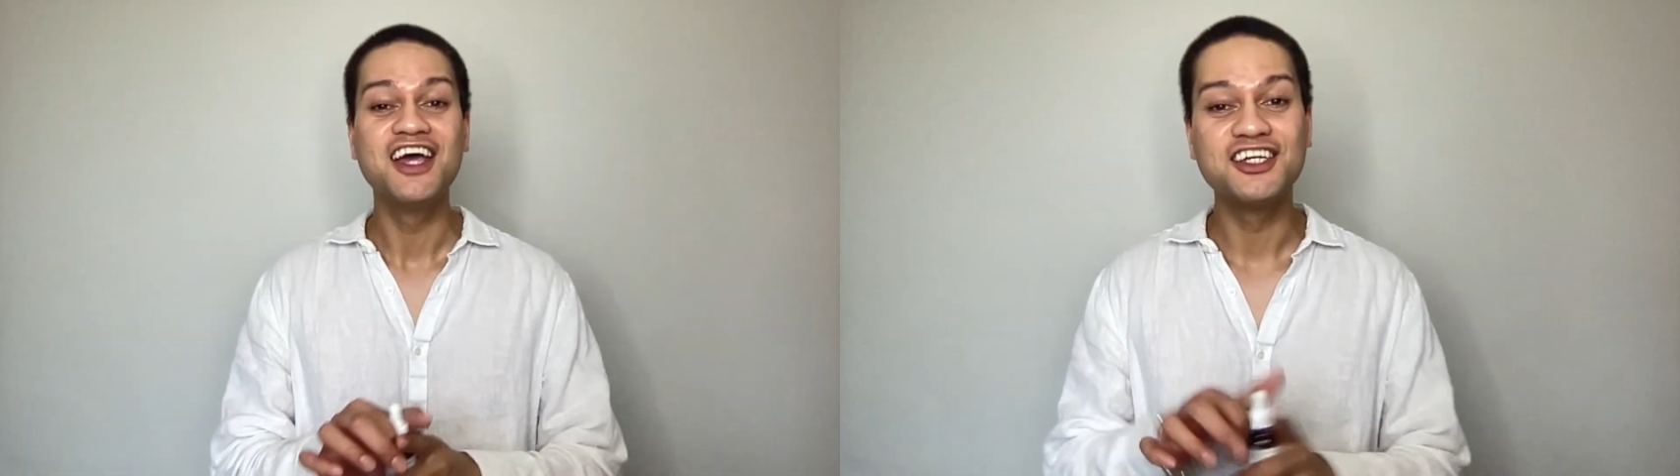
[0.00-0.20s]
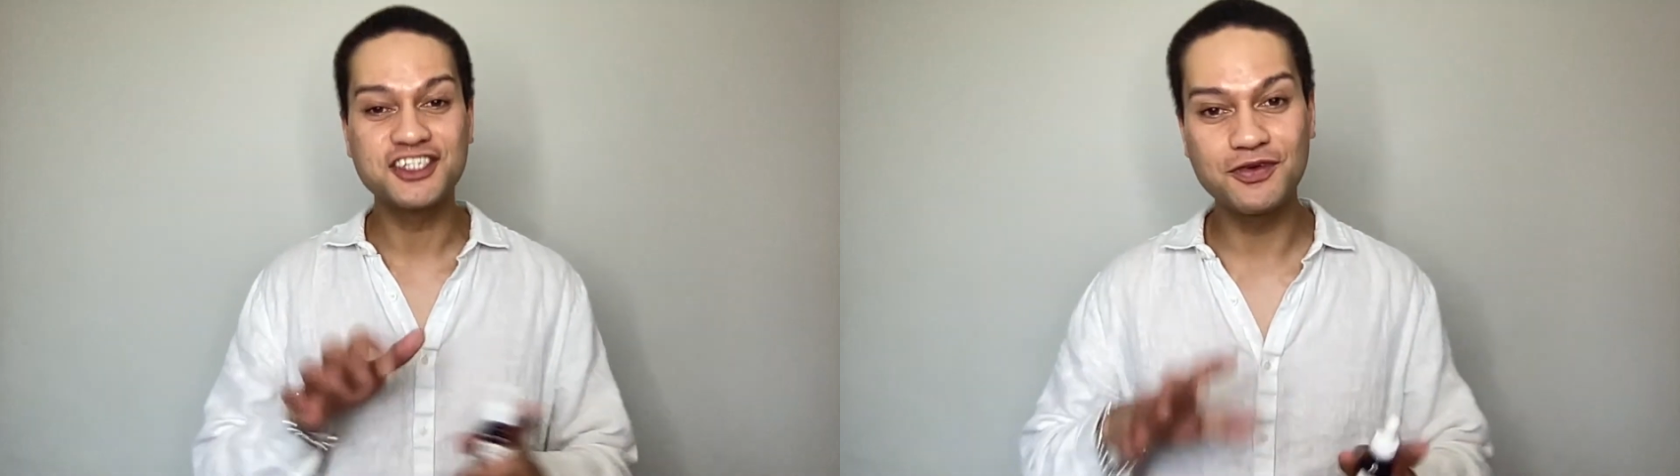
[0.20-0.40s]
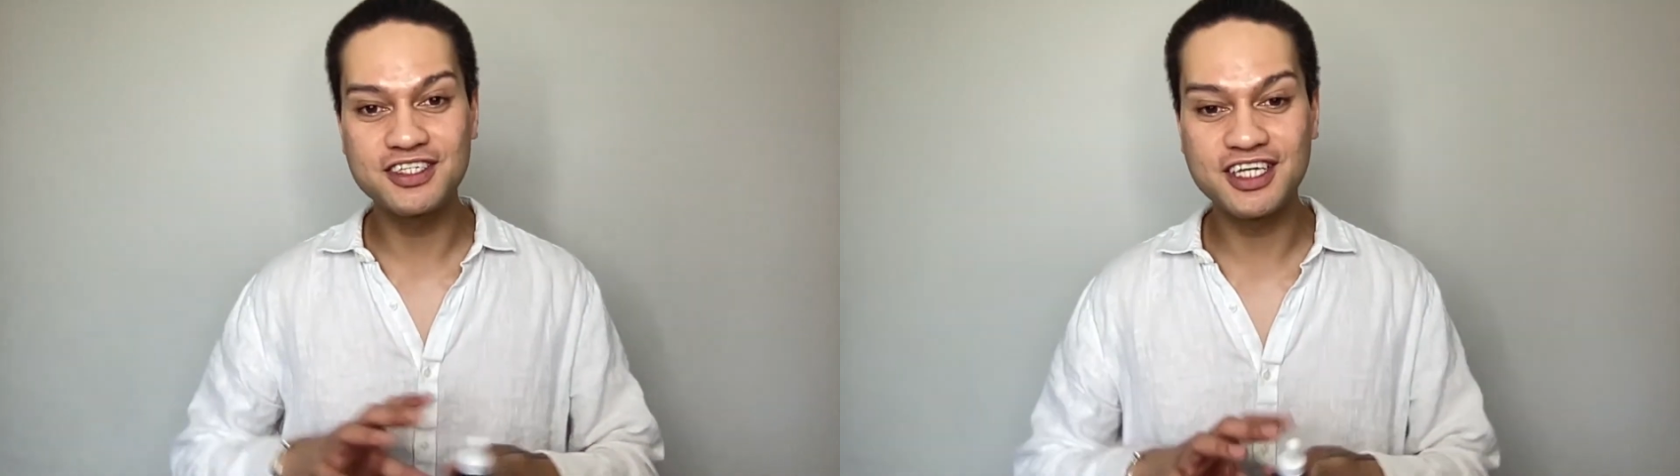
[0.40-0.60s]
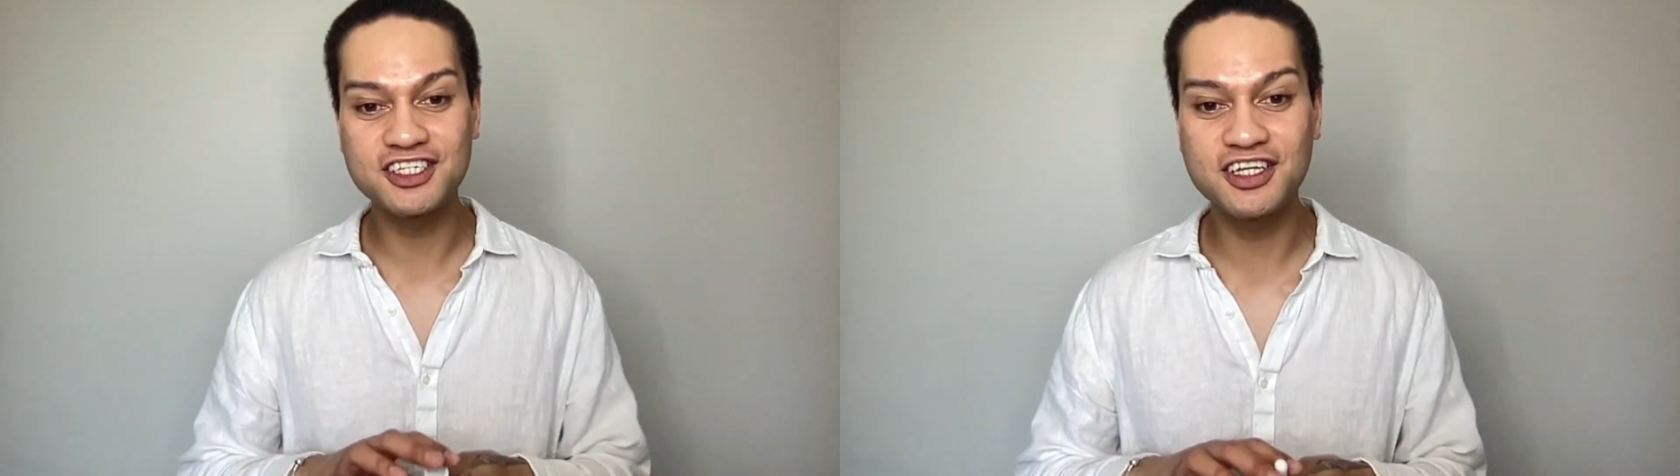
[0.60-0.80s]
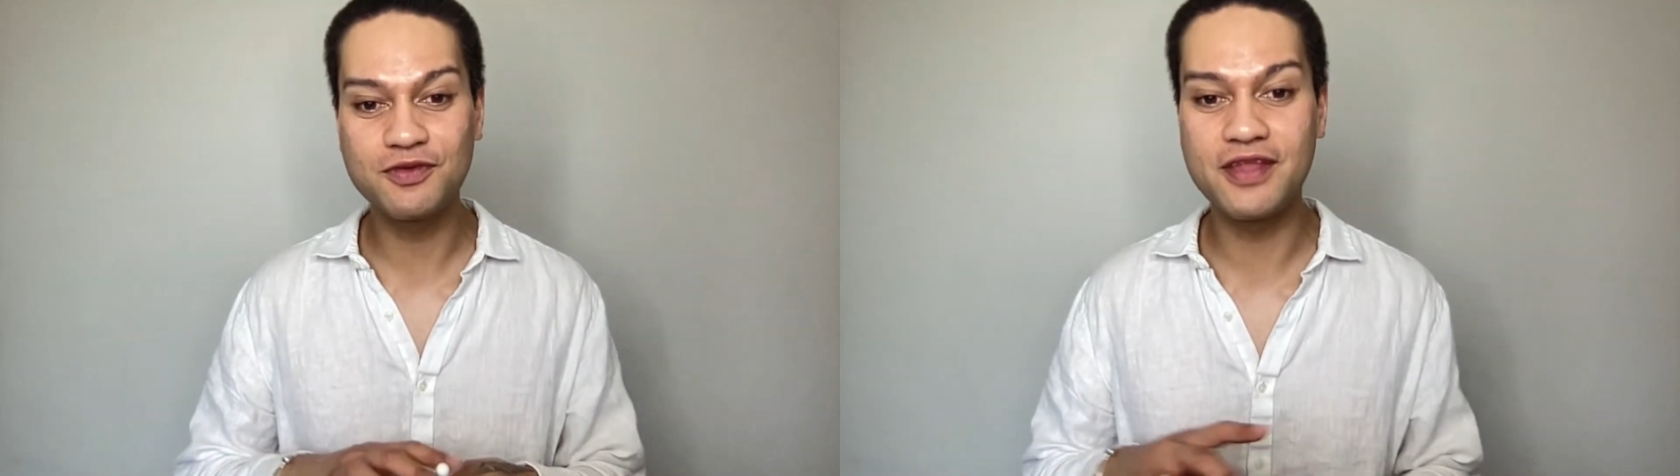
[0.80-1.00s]
she was
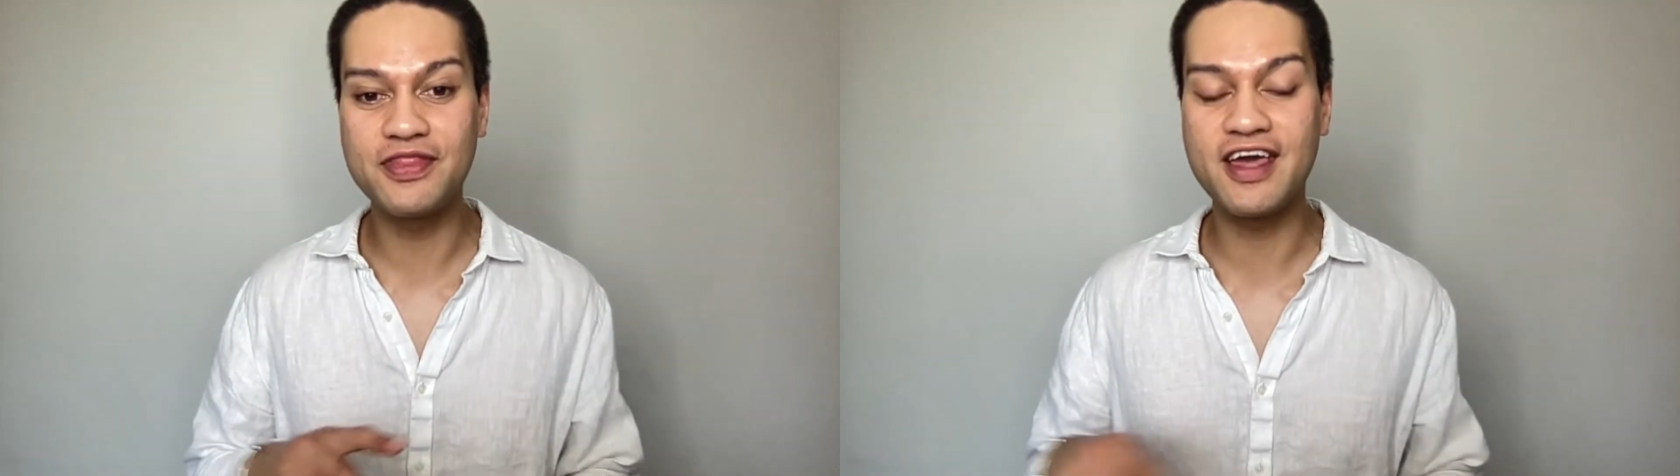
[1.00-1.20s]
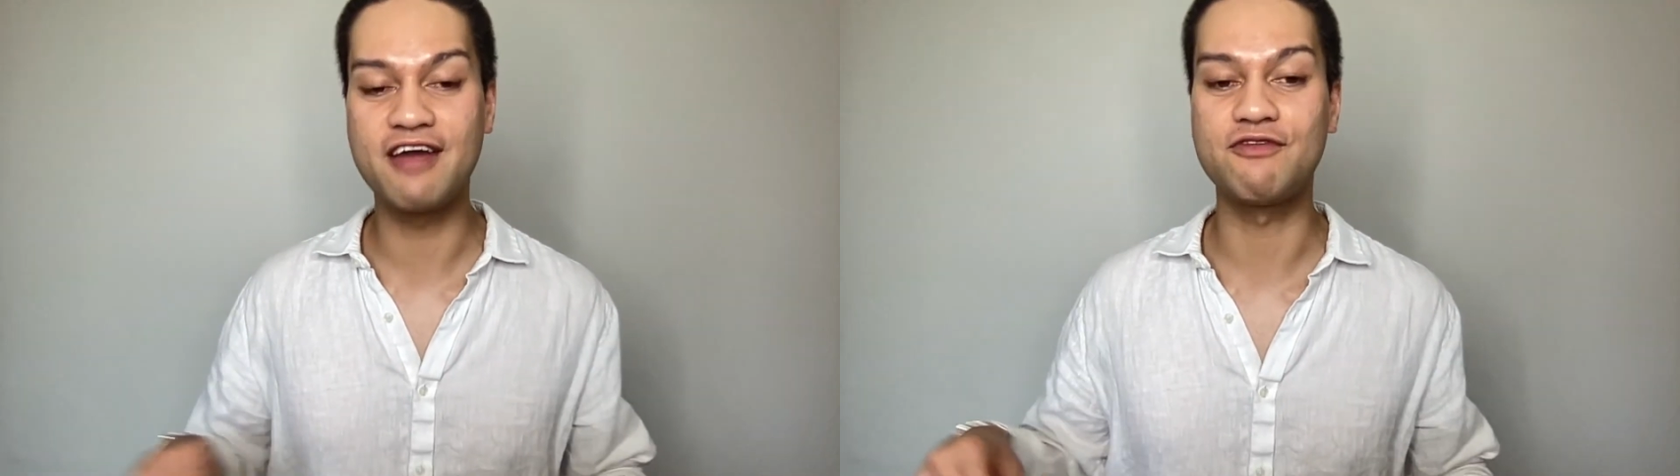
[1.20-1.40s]
actually the one that